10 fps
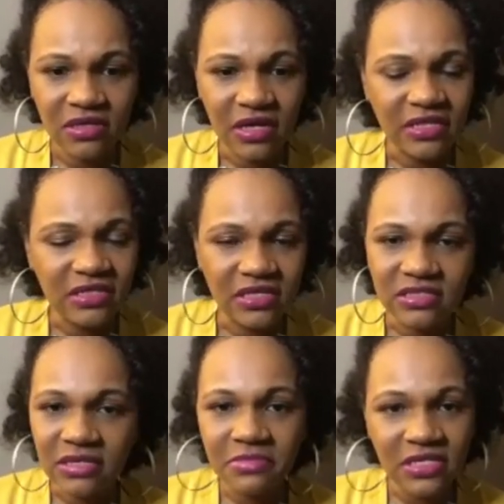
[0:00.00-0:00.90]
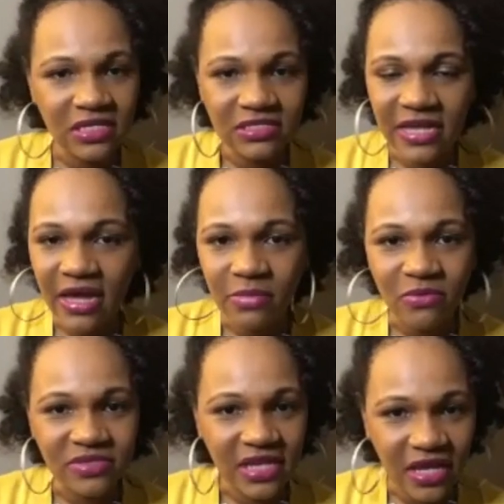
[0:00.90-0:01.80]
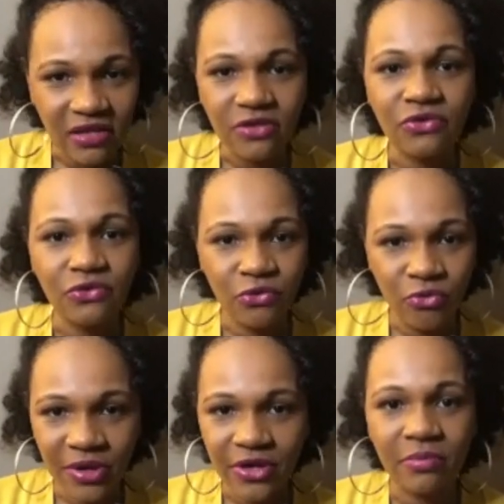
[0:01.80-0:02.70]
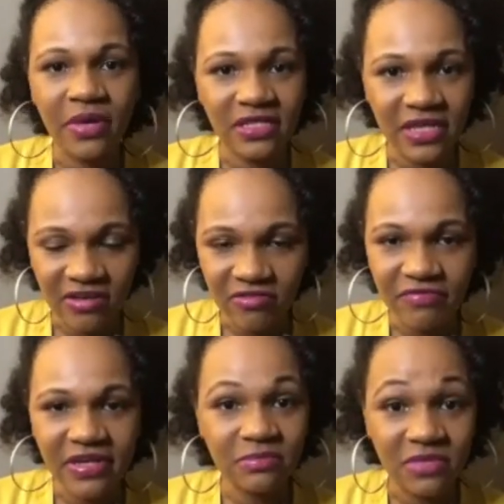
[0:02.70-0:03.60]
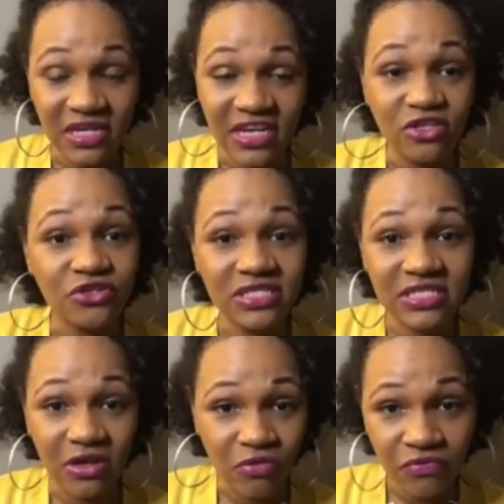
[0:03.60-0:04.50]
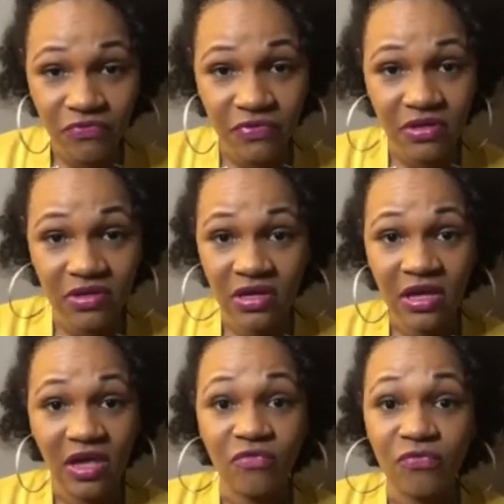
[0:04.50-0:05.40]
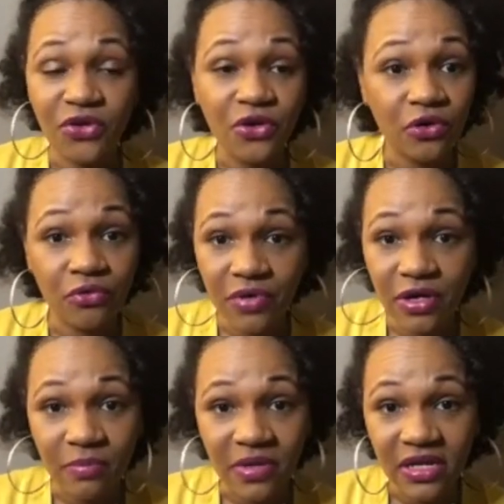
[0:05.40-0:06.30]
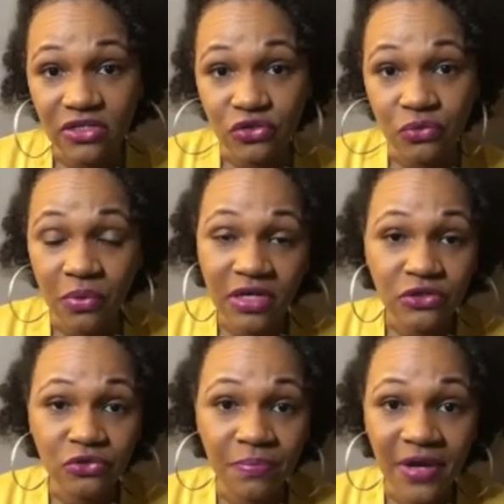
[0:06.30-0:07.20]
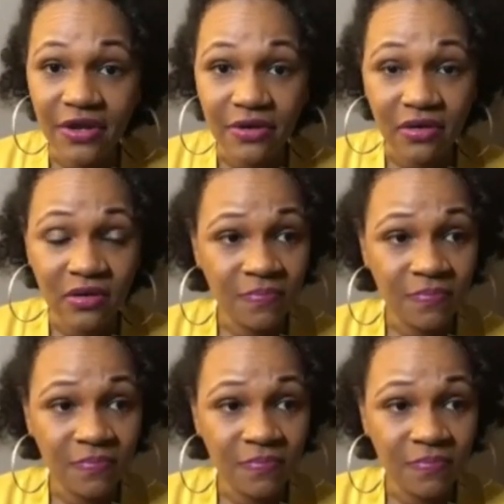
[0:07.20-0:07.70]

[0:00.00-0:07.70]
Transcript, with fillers: And then something inside me was like, you better make that investment in yourself and for your career because you want to do better.